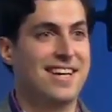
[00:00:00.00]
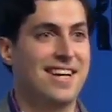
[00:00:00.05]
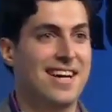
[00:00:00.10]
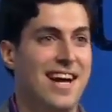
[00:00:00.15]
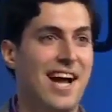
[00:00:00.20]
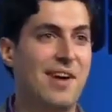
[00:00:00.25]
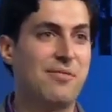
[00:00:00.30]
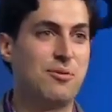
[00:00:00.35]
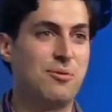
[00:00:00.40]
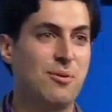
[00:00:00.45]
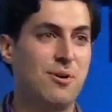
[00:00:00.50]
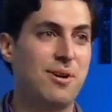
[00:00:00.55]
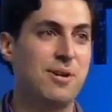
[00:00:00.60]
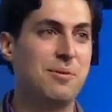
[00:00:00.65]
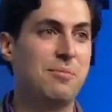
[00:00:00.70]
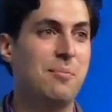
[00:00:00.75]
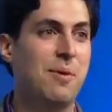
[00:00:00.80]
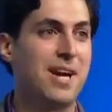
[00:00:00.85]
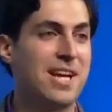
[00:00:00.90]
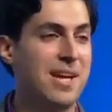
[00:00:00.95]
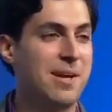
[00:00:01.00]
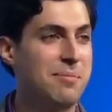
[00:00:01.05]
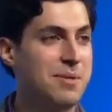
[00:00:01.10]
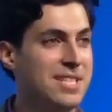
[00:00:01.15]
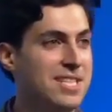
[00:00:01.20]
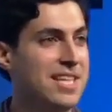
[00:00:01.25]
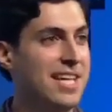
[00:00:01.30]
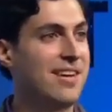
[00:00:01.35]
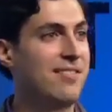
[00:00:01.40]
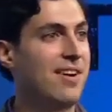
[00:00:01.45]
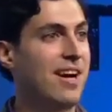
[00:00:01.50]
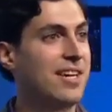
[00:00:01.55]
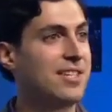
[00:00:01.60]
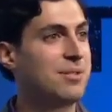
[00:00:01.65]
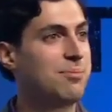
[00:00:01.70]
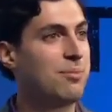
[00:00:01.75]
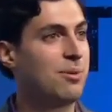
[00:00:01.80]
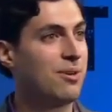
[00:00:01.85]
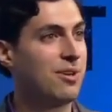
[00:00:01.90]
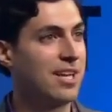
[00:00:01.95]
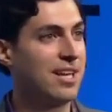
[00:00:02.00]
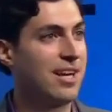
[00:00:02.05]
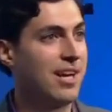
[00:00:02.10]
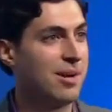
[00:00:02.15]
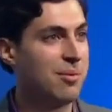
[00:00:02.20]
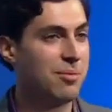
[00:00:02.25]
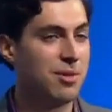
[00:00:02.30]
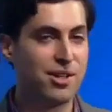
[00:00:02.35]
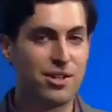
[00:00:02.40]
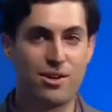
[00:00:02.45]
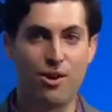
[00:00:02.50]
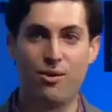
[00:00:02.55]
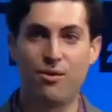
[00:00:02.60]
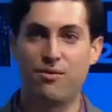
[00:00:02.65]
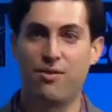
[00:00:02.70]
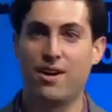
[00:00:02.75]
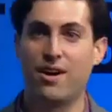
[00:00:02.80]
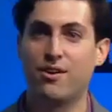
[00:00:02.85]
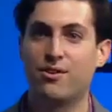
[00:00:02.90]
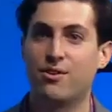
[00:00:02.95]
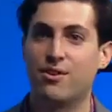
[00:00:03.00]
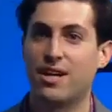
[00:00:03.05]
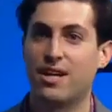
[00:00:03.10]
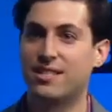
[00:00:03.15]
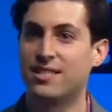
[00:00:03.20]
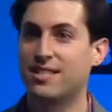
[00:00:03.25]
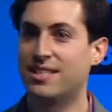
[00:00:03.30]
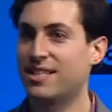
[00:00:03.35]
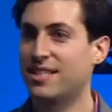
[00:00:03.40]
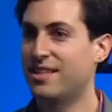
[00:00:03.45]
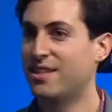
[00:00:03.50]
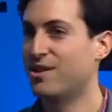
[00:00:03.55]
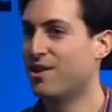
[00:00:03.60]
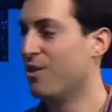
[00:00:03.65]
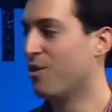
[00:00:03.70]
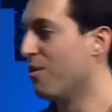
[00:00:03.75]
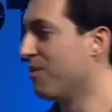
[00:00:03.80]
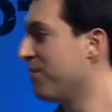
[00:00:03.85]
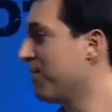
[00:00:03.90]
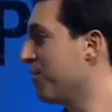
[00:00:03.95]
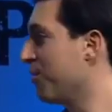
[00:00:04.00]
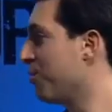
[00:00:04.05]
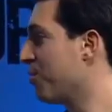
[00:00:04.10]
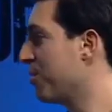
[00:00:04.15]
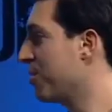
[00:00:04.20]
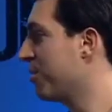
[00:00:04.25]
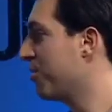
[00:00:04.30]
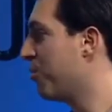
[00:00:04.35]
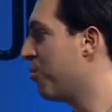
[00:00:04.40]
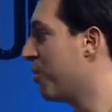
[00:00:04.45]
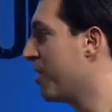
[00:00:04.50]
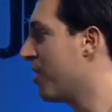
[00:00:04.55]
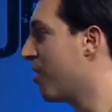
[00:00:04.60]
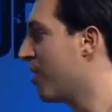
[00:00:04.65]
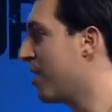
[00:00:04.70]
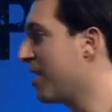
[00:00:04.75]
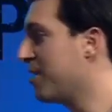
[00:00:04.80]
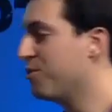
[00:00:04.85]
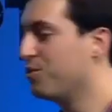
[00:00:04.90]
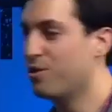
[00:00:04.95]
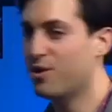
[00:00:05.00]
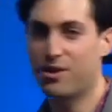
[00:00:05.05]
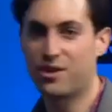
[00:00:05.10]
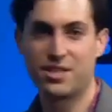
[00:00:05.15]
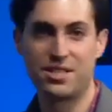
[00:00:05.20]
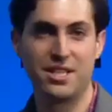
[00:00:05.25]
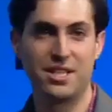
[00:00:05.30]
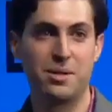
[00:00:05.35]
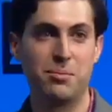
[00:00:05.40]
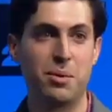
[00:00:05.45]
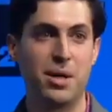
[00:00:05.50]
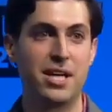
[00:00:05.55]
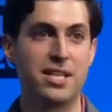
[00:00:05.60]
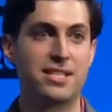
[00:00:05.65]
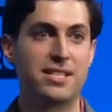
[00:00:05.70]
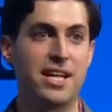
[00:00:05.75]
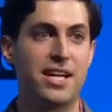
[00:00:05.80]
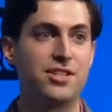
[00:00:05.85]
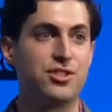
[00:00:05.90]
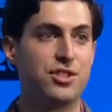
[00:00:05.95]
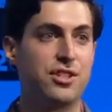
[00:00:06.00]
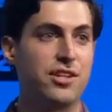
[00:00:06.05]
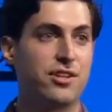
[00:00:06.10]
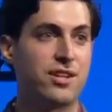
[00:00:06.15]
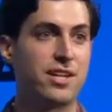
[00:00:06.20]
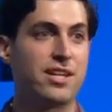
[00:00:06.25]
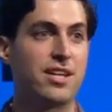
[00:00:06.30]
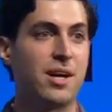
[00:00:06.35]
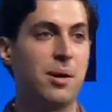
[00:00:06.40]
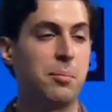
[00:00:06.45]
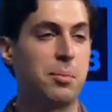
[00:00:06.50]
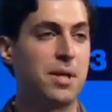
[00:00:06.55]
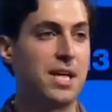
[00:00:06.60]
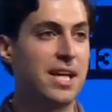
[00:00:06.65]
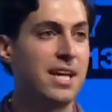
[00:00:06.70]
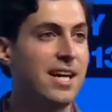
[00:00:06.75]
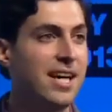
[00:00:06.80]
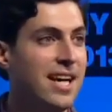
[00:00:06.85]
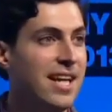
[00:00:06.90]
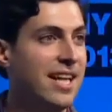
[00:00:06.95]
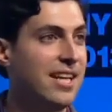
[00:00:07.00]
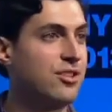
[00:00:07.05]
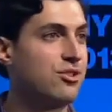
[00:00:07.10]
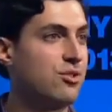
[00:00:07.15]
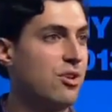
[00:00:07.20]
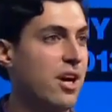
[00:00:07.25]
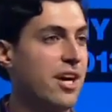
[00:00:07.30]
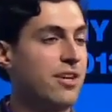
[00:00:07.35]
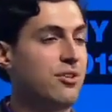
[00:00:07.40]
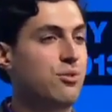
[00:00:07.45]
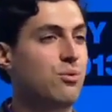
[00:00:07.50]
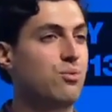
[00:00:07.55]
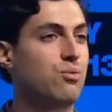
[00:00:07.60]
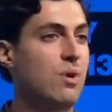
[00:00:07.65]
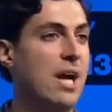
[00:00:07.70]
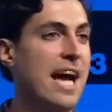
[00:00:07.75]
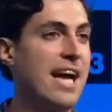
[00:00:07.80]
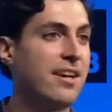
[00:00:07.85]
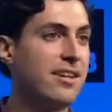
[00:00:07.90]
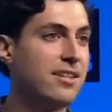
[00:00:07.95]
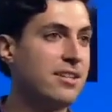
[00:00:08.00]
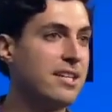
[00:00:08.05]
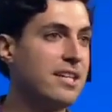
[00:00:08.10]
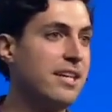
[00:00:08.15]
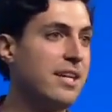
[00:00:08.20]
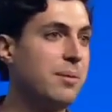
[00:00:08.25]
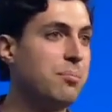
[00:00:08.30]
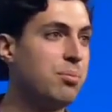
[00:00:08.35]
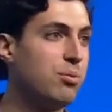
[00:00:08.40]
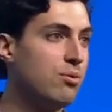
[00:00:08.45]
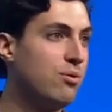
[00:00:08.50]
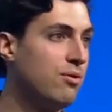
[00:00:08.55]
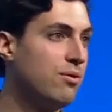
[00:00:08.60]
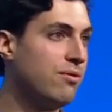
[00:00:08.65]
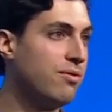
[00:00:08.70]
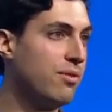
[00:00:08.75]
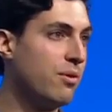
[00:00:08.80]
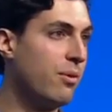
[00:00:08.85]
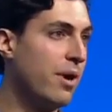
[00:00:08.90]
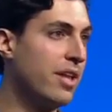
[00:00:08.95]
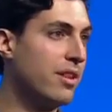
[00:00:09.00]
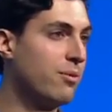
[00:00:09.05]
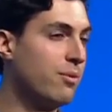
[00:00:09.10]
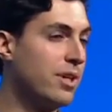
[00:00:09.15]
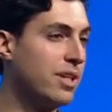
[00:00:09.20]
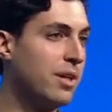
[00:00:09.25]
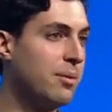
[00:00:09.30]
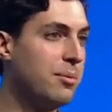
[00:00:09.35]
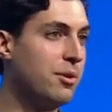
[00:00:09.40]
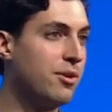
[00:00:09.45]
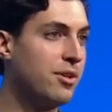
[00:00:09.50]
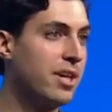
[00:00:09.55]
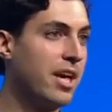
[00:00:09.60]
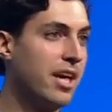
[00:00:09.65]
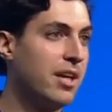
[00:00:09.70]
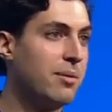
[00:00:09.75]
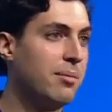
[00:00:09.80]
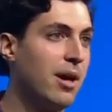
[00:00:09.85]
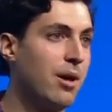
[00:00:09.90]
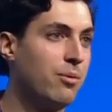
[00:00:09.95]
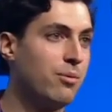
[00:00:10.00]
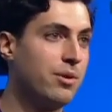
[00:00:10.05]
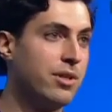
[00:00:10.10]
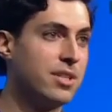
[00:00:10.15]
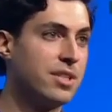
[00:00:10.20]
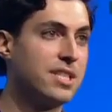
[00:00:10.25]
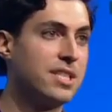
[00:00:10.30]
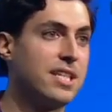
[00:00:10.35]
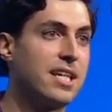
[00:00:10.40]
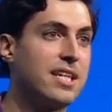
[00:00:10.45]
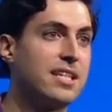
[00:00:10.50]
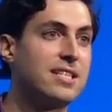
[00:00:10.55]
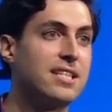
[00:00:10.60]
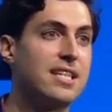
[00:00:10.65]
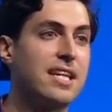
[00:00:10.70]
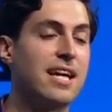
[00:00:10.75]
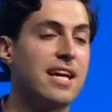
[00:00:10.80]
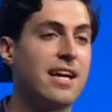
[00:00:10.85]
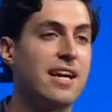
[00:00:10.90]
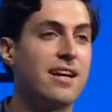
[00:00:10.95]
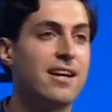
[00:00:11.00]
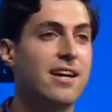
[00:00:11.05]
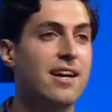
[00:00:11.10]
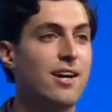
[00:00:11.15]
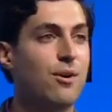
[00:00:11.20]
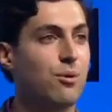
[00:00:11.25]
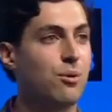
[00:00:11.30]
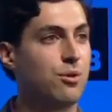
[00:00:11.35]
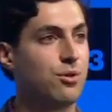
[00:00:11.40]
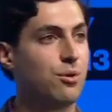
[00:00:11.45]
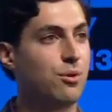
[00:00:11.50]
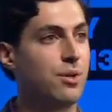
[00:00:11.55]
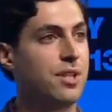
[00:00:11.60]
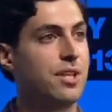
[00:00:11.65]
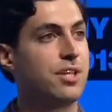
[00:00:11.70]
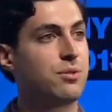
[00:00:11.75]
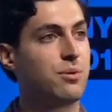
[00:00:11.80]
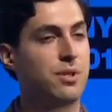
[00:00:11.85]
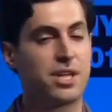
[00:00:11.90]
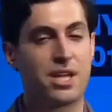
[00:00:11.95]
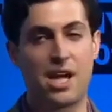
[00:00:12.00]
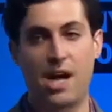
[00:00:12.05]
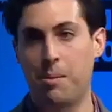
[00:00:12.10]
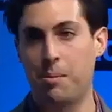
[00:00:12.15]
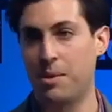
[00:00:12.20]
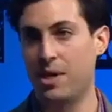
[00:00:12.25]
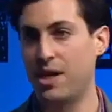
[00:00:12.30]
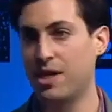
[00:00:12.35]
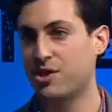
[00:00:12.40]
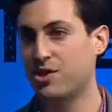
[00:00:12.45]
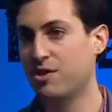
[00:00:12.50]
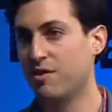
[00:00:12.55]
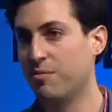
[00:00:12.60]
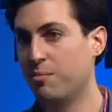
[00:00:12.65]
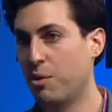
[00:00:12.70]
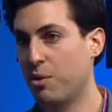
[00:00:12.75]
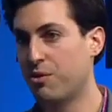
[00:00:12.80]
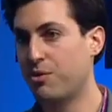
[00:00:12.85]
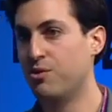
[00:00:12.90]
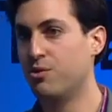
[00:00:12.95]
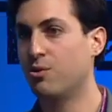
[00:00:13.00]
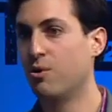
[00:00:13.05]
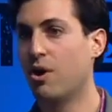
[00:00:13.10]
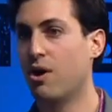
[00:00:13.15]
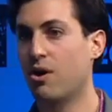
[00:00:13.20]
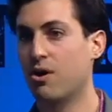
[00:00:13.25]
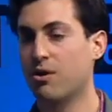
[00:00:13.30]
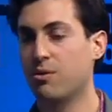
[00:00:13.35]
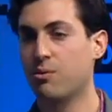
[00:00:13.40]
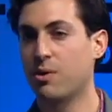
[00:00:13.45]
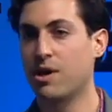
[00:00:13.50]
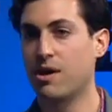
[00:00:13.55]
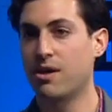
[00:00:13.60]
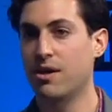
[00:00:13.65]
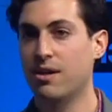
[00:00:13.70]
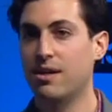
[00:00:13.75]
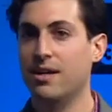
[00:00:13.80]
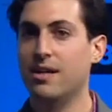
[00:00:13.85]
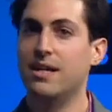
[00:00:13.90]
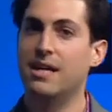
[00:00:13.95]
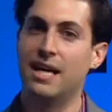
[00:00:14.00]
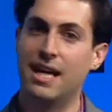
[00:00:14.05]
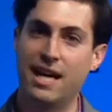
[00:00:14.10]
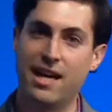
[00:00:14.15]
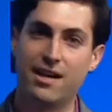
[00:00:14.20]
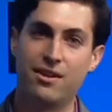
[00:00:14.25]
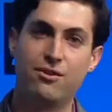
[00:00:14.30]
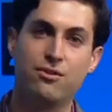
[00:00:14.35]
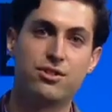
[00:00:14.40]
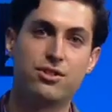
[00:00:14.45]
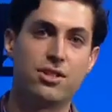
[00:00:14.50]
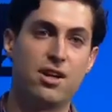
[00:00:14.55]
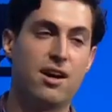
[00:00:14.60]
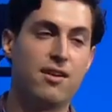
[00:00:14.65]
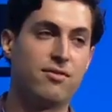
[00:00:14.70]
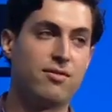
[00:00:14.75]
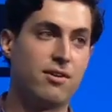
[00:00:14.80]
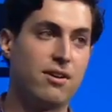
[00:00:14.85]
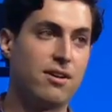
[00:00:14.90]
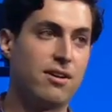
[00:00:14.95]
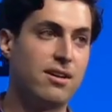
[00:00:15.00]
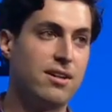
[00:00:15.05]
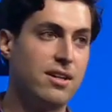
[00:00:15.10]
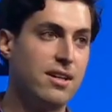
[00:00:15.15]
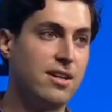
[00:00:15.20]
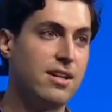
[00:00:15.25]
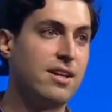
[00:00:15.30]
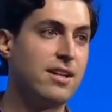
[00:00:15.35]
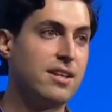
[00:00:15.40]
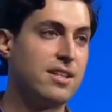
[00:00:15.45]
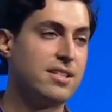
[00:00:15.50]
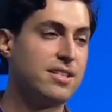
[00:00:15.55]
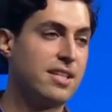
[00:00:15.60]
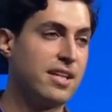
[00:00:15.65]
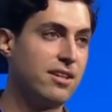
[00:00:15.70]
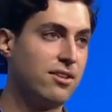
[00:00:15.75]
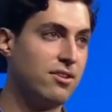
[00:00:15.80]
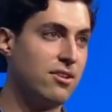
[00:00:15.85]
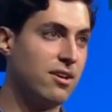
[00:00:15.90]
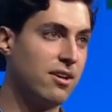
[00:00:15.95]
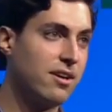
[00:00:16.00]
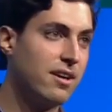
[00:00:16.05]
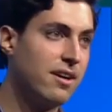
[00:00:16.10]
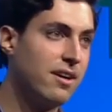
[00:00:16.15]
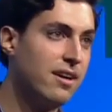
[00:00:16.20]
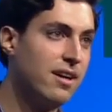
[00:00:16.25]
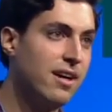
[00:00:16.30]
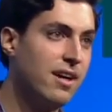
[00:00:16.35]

Hi everyone, my name is Dave Eisenberg and I am the co-founder and C E O of Floored. We are a New York City-based engineering company that is trying to radically improve the way that we communicate about real estate today. We're doing this with a combination of both new hardware and new software. Let's take a look.